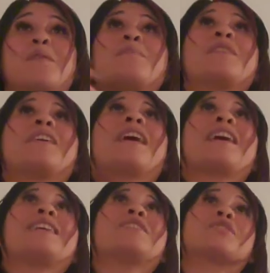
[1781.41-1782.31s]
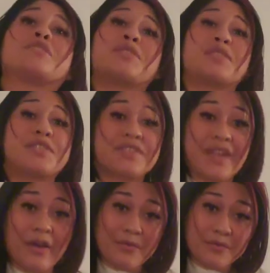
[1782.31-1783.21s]
but be kinder to
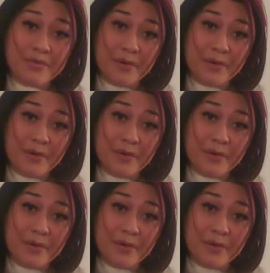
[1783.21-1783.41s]
yourself.